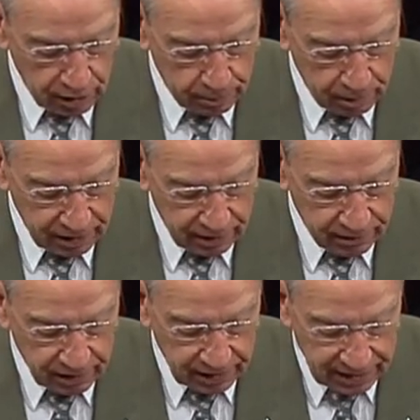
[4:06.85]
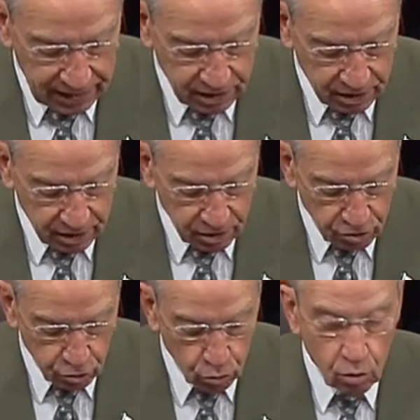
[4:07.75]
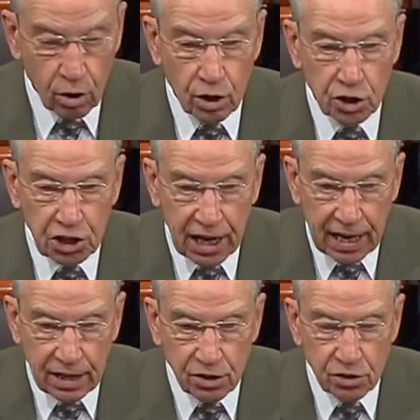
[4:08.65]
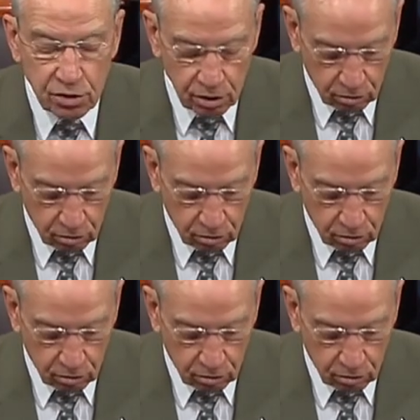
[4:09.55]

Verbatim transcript: they believe they needed to change the